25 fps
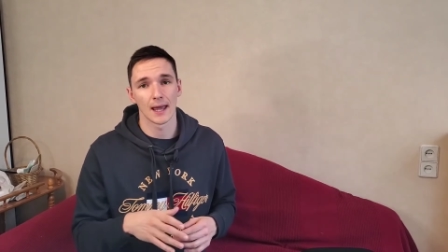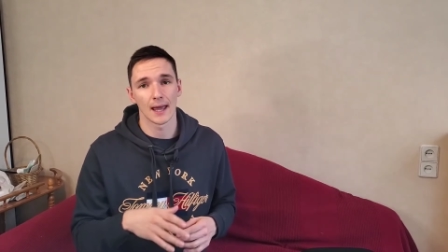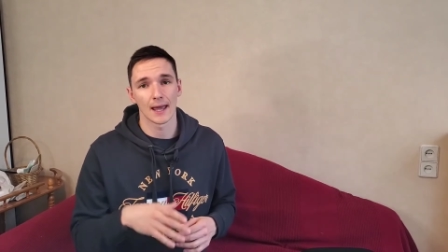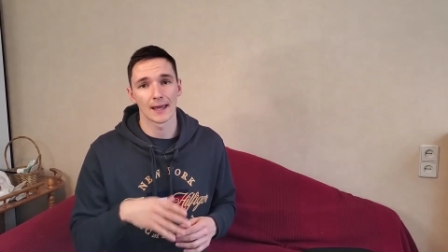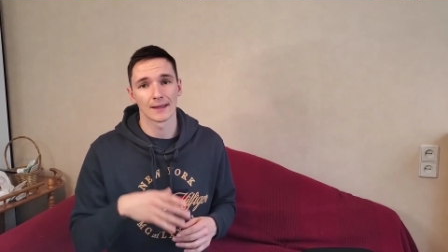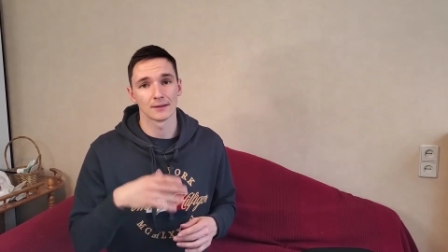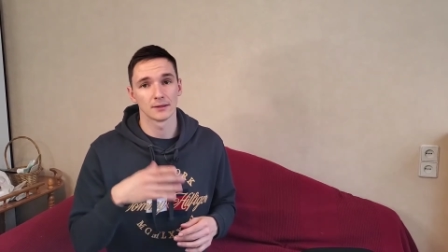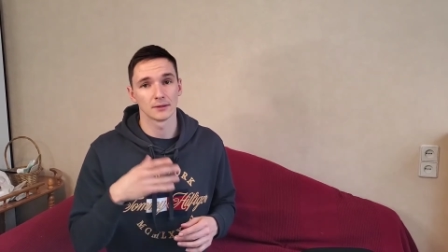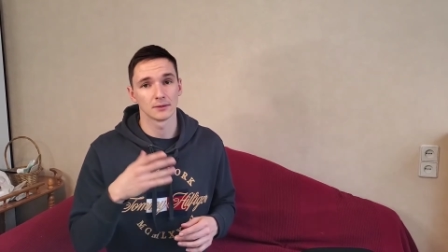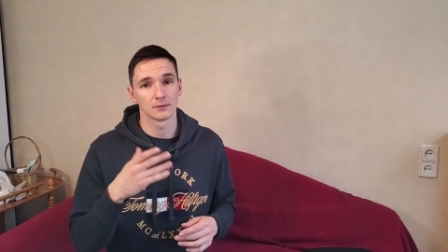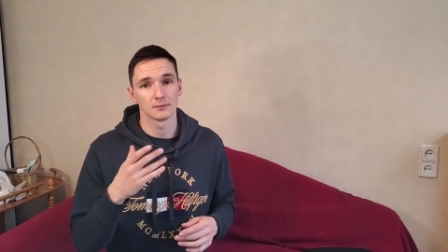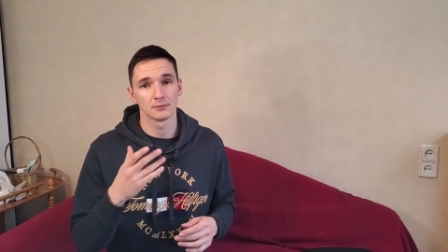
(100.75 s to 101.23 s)

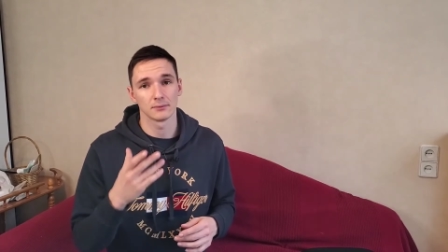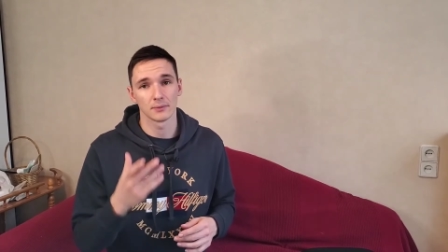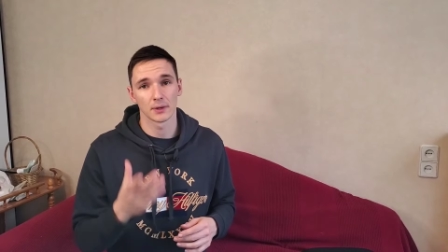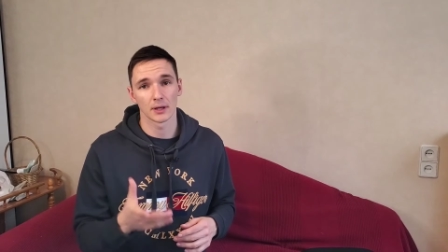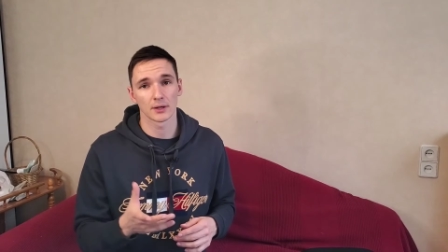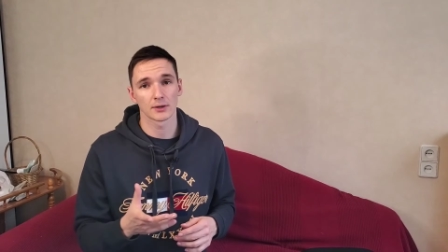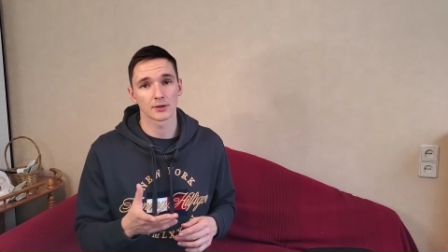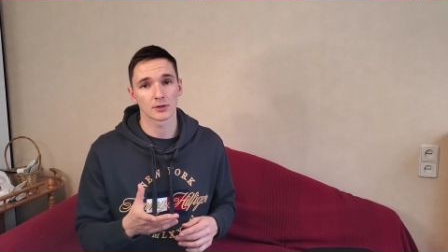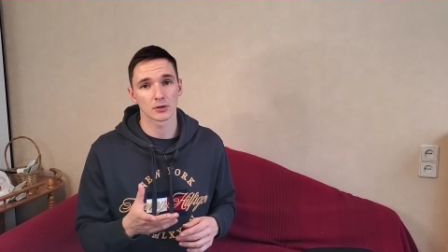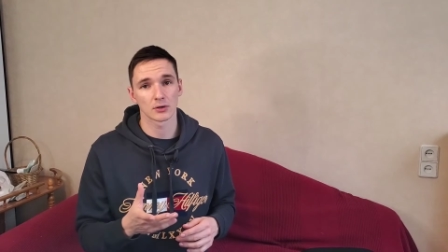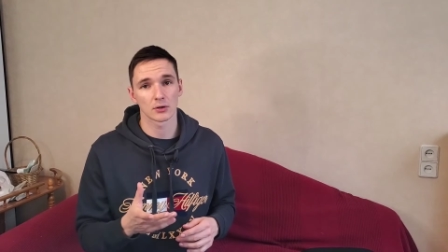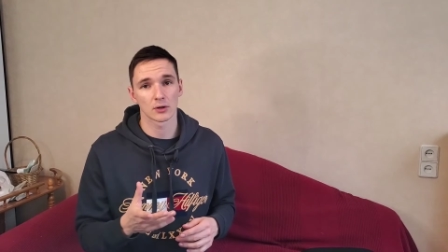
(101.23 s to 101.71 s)
and then
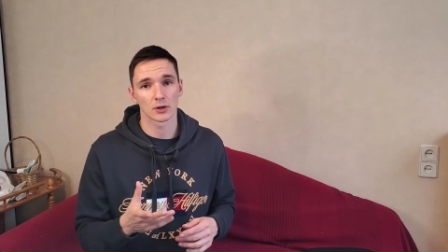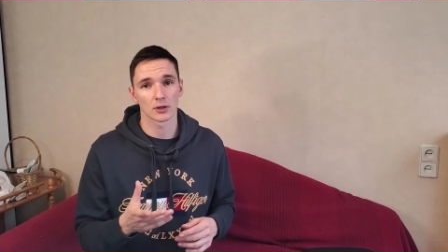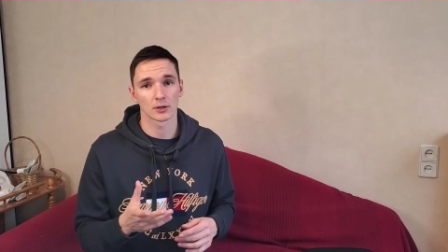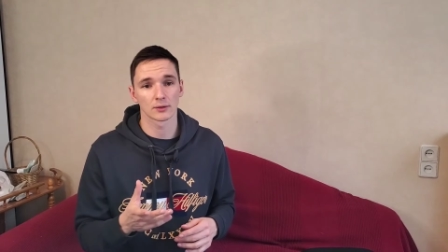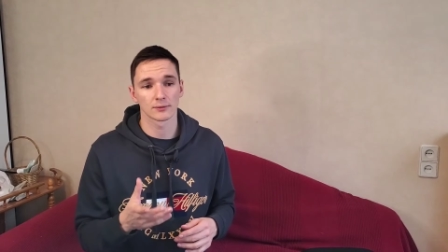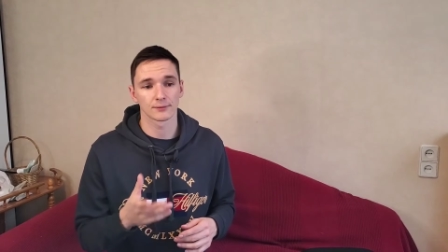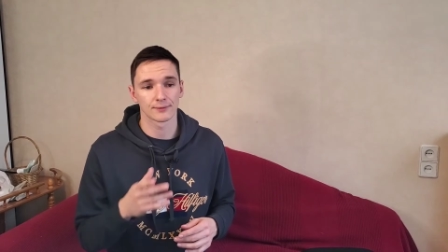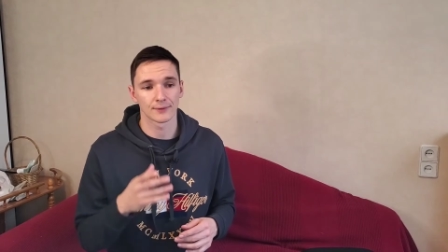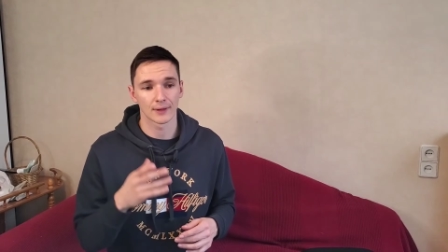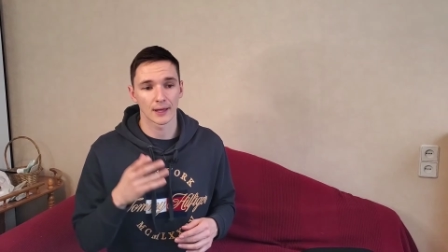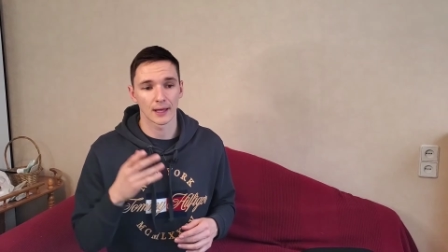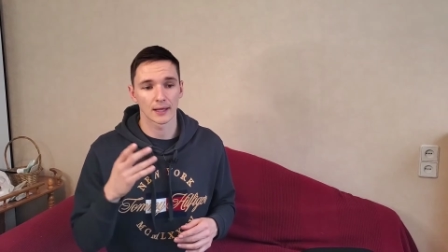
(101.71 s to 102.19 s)
make sure
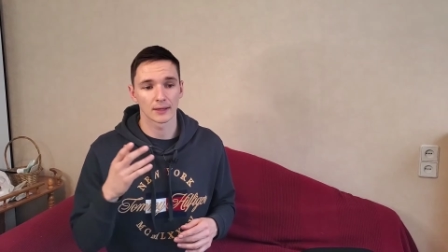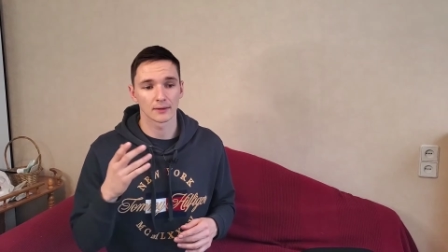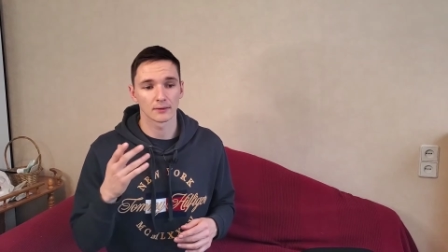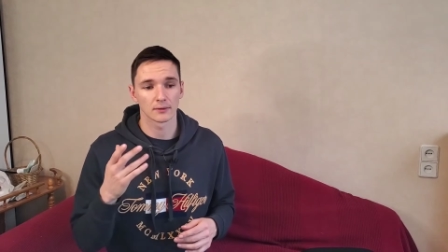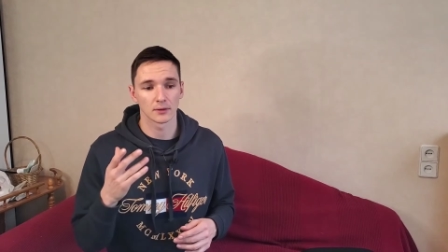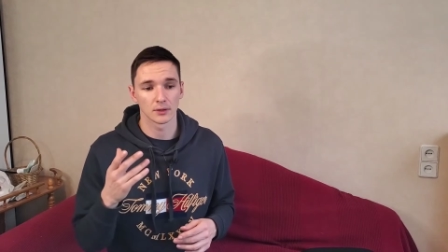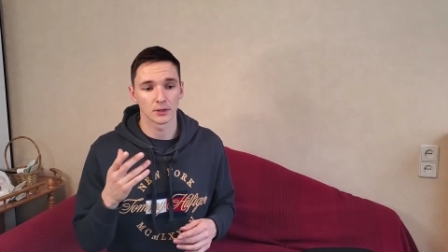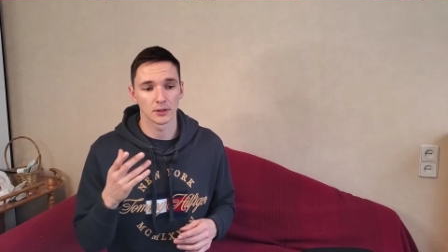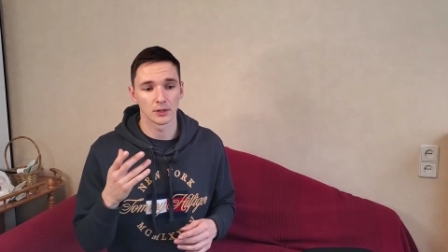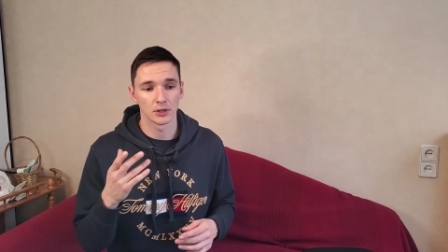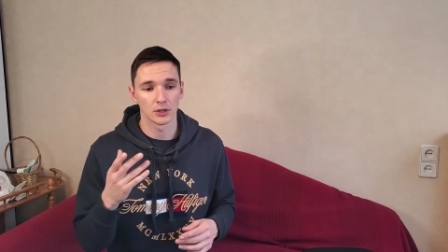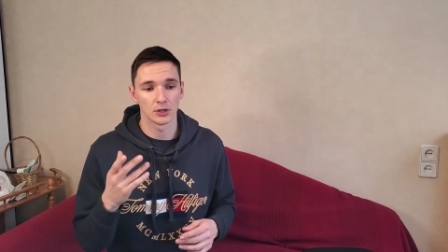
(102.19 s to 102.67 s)

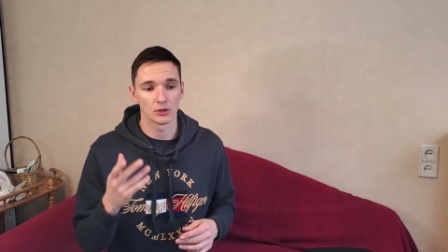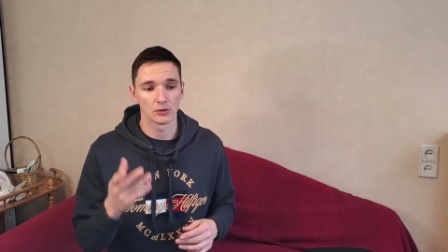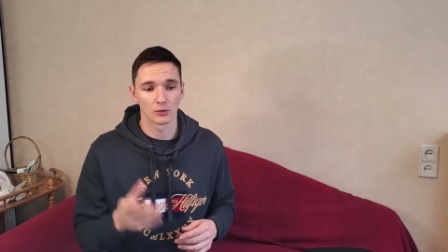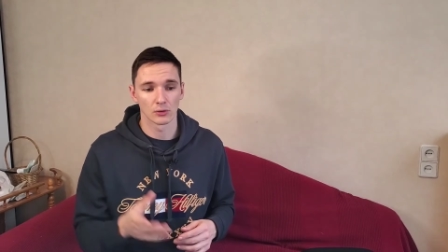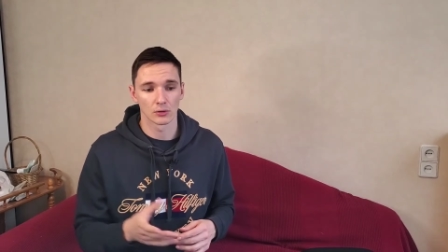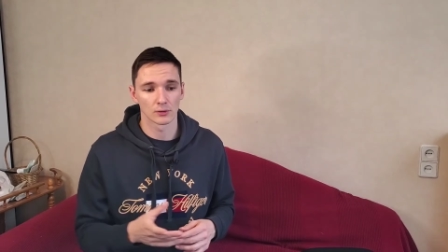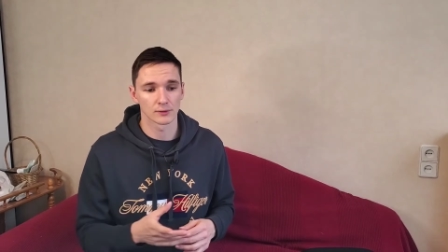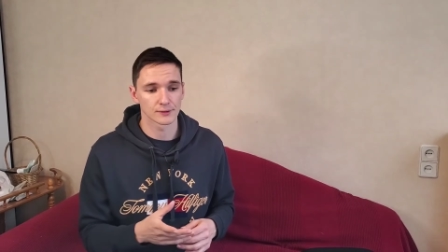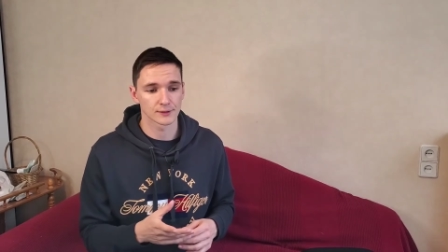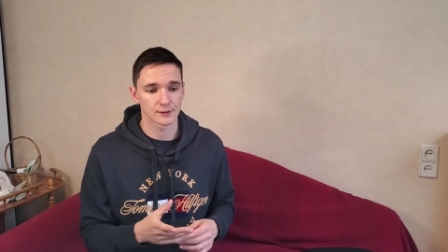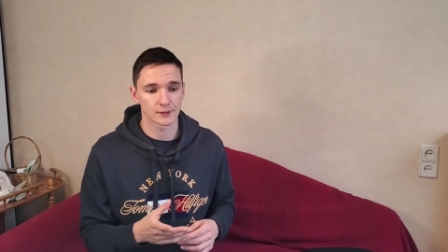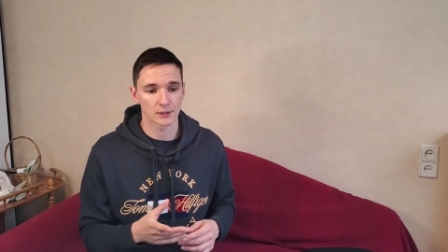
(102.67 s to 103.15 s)
that you
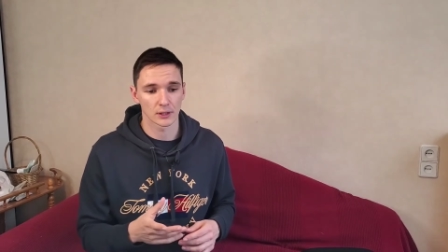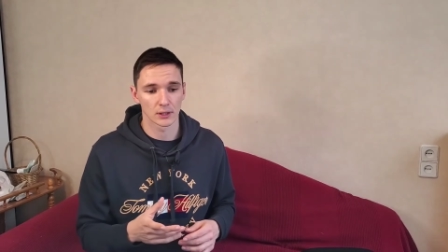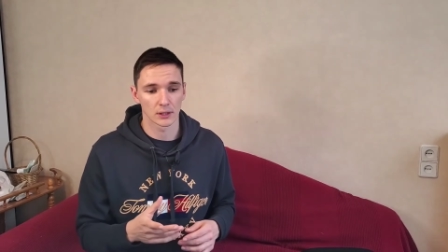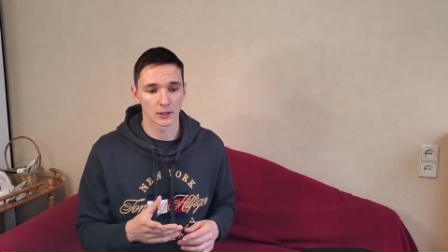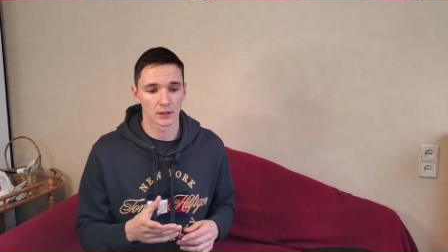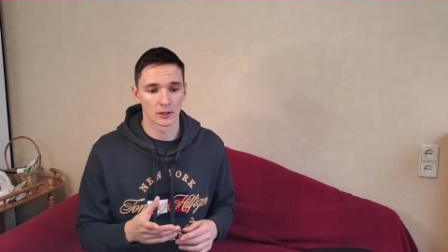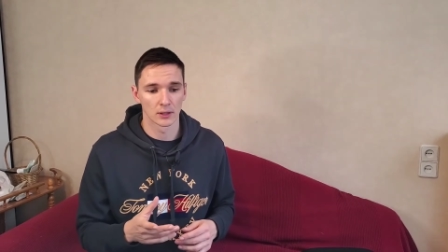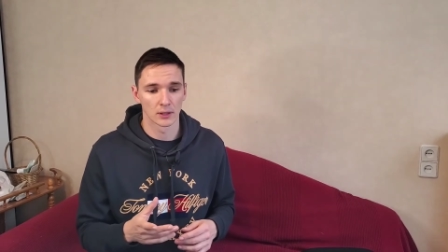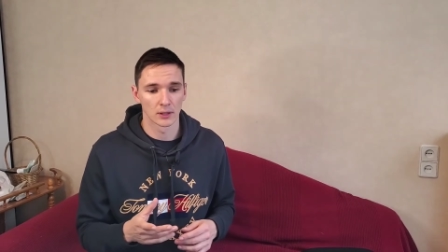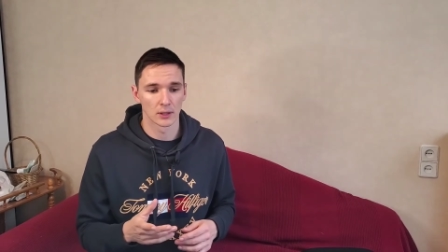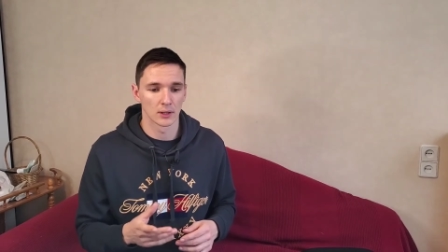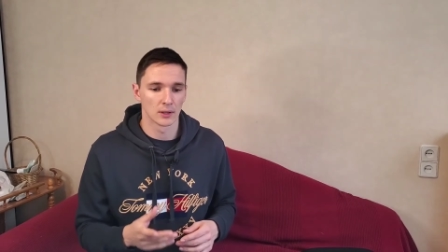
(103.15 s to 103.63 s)

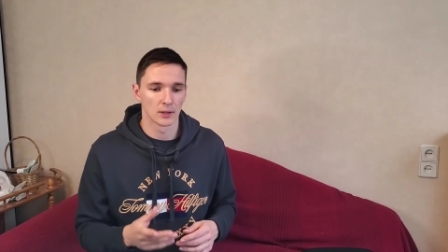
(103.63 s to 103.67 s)
also